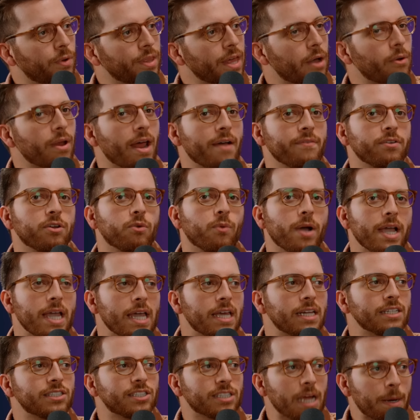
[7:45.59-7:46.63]
without having to
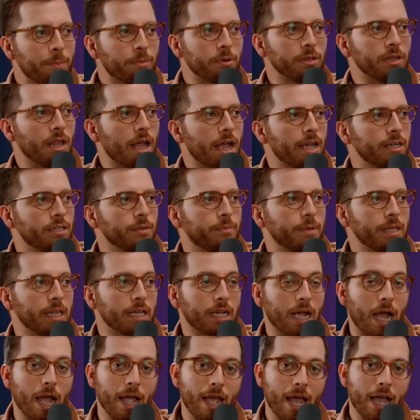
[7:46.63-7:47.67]
wait in a separate line to be
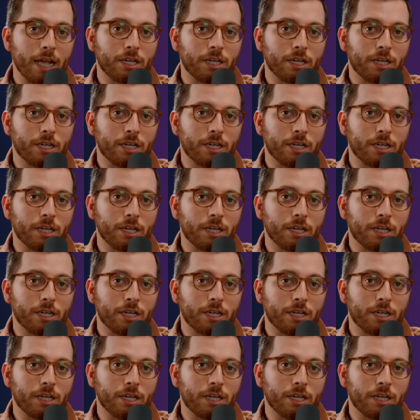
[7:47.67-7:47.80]
like, I